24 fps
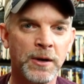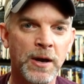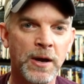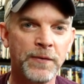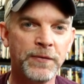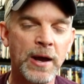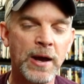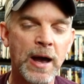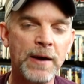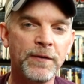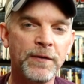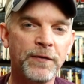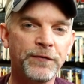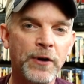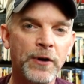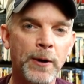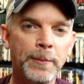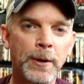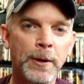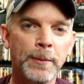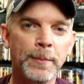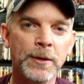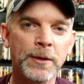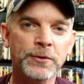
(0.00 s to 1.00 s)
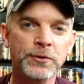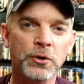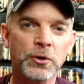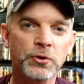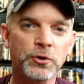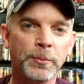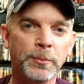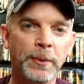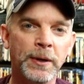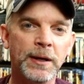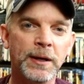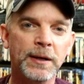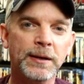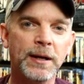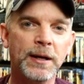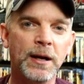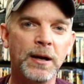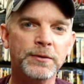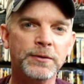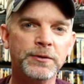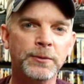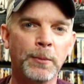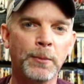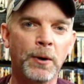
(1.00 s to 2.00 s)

If you haven't found me on my social media accounts,